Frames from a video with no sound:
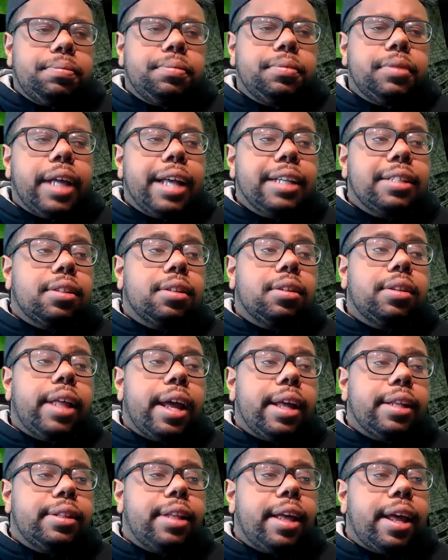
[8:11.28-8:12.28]
That's
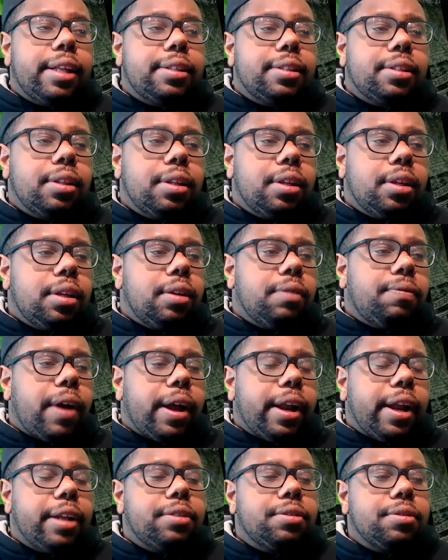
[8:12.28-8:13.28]
the
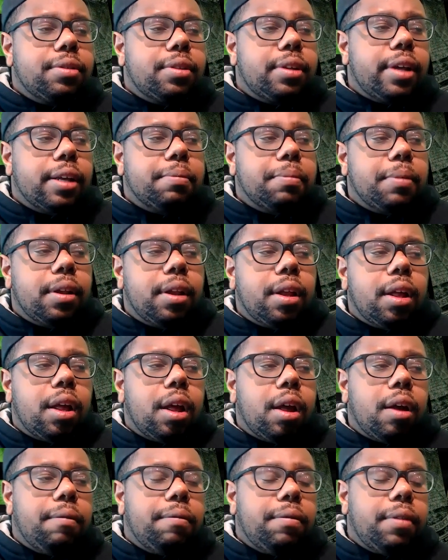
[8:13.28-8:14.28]
financial segment
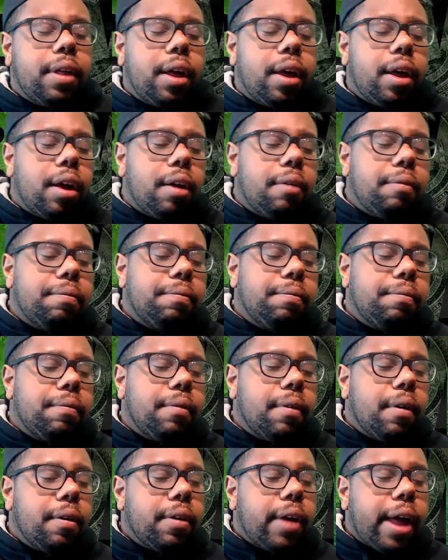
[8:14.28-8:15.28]
of
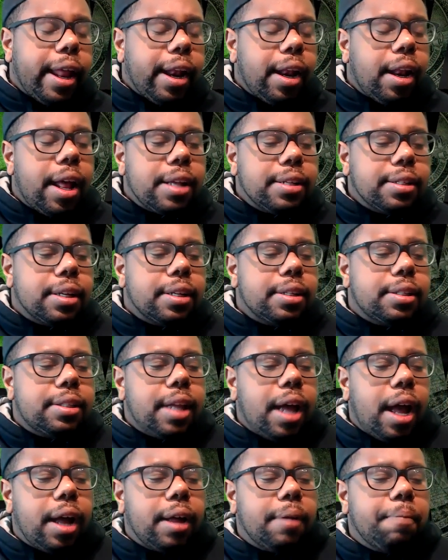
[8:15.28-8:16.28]
analyzing a
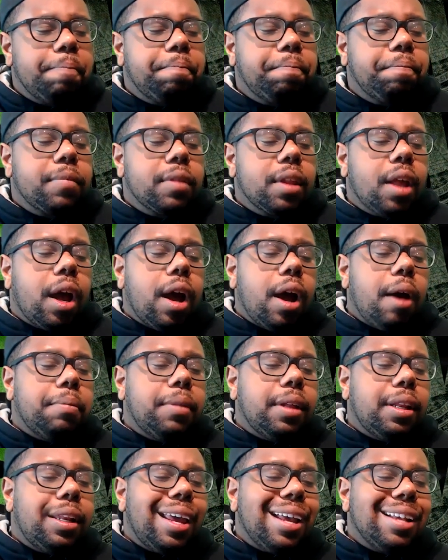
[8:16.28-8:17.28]
stock.
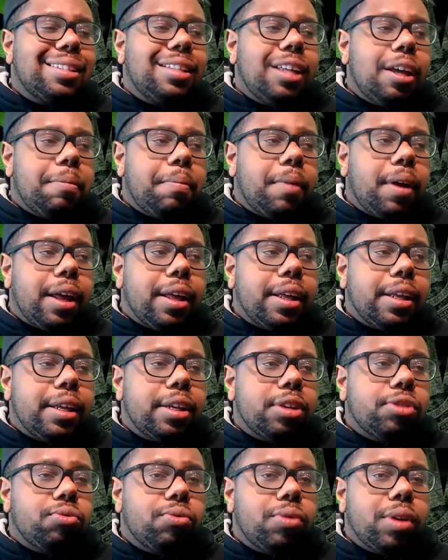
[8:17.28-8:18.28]
The next step
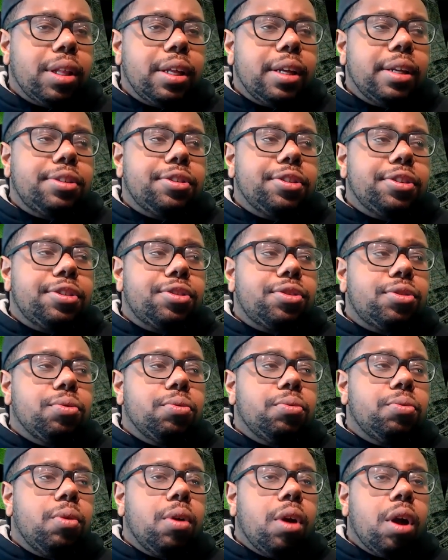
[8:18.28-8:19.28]
is really just
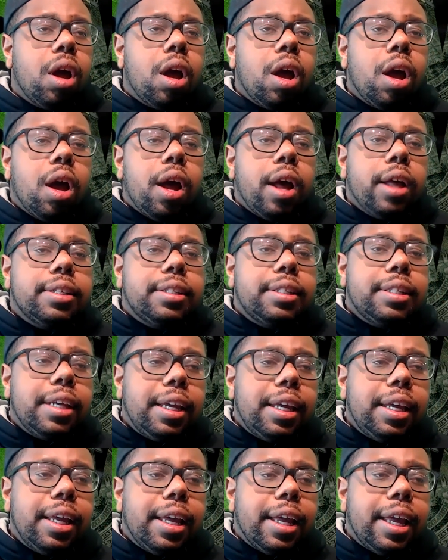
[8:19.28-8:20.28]
to
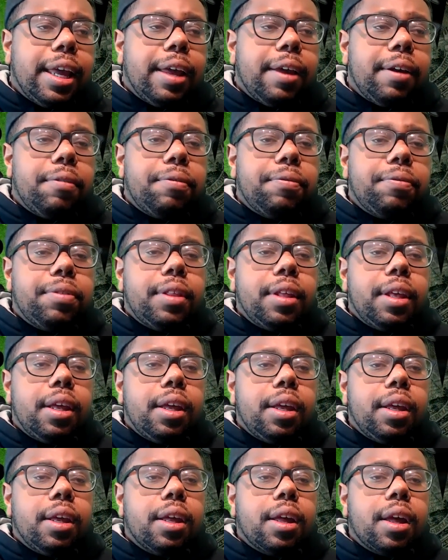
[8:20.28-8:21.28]
see if
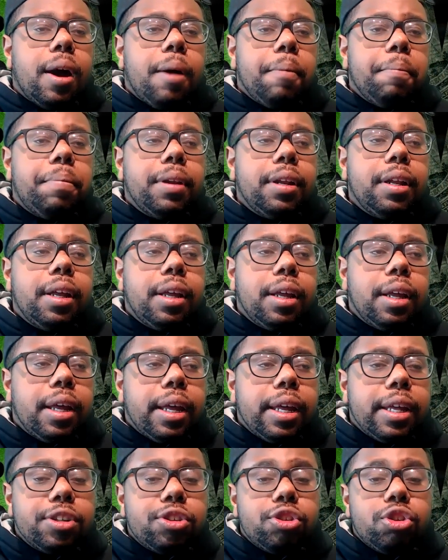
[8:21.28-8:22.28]
the company
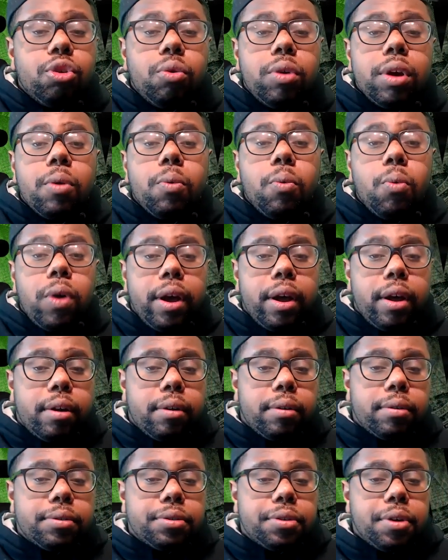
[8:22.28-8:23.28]
is doing
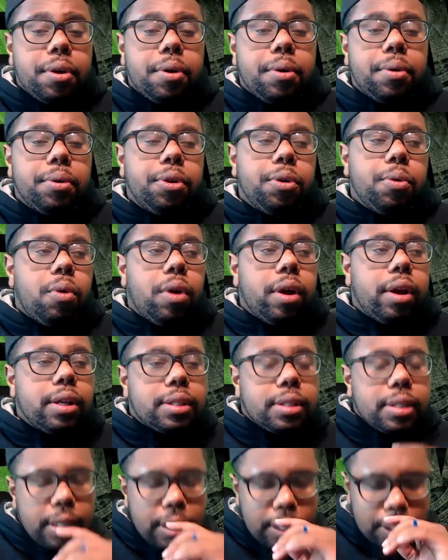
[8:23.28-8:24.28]
well. So you want to
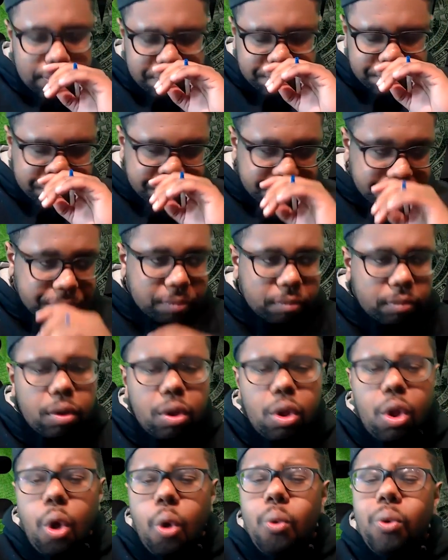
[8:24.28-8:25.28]
see,
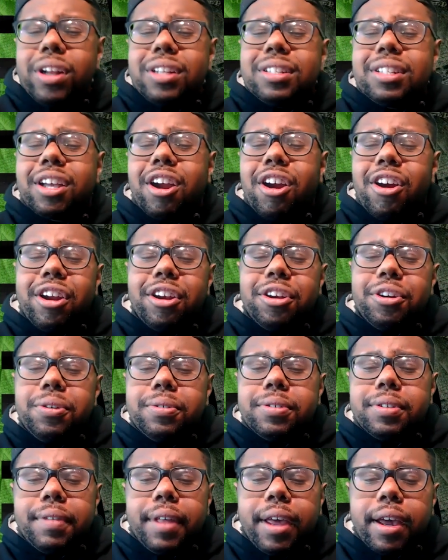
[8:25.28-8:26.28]
what is the current
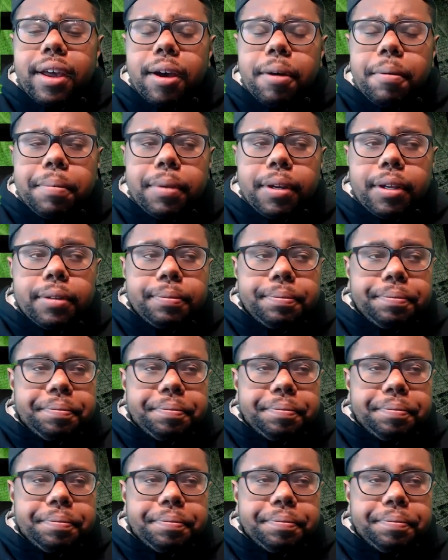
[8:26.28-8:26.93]
news of that company?